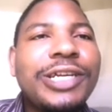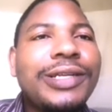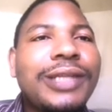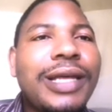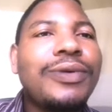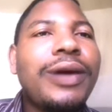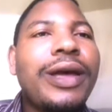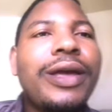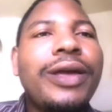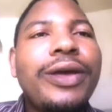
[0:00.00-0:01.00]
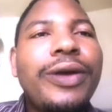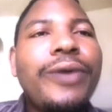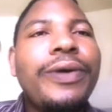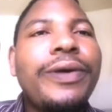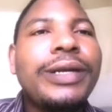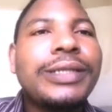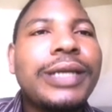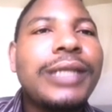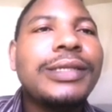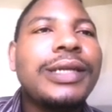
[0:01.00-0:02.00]
That's why we will
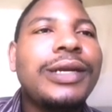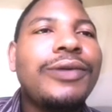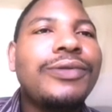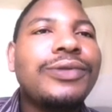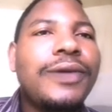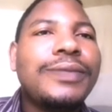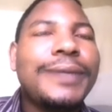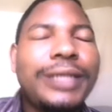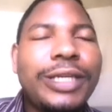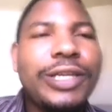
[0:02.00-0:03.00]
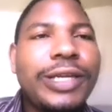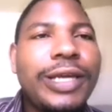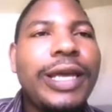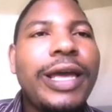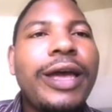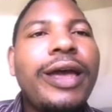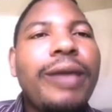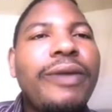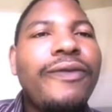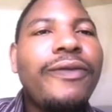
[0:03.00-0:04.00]
discuss a lot of expectation here
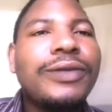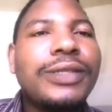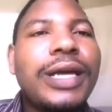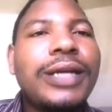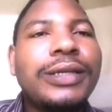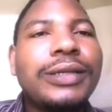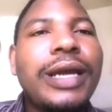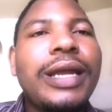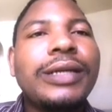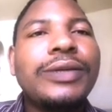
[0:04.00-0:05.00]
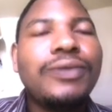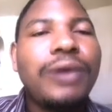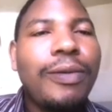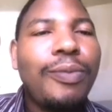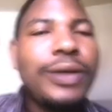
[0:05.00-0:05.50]
before starting direct to our point.